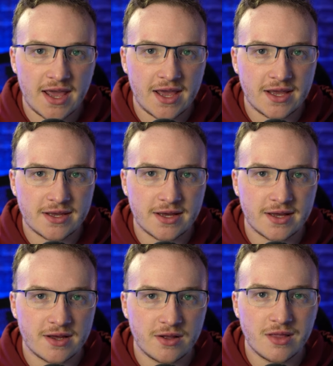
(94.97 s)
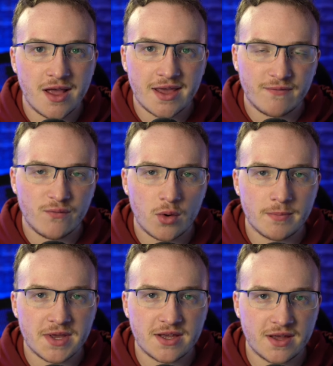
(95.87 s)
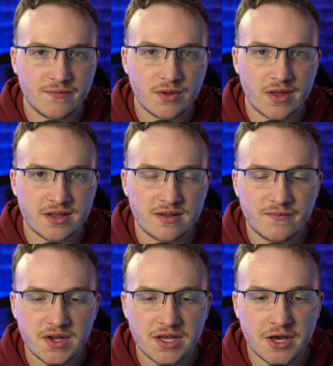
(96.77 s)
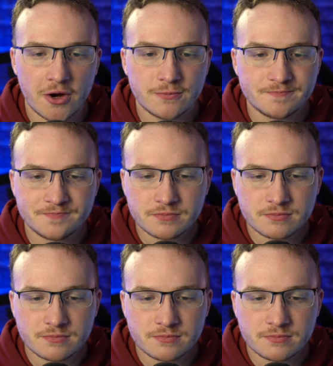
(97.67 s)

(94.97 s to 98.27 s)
a like for me if you like the video.